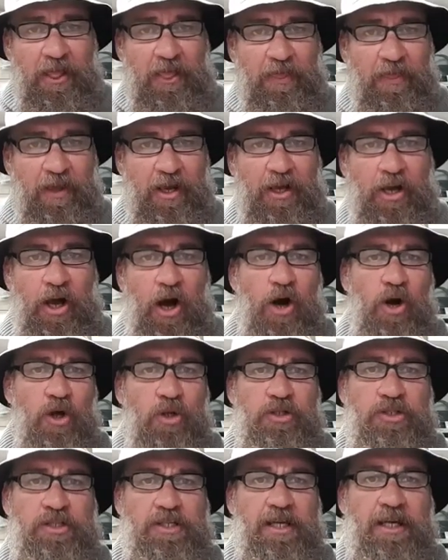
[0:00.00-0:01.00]
the
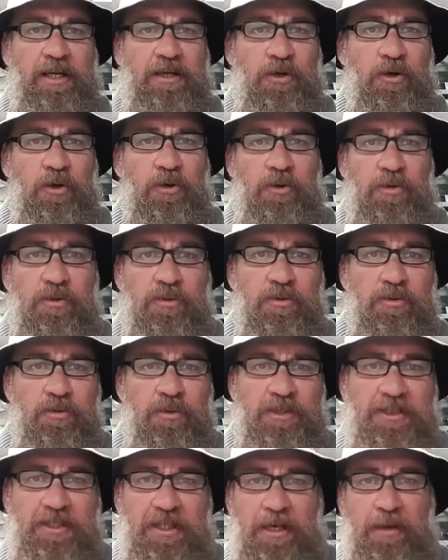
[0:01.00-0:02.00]
gold signal
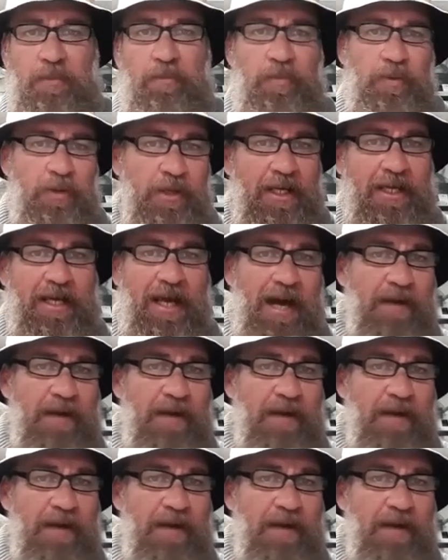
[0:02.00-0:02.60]
was the complete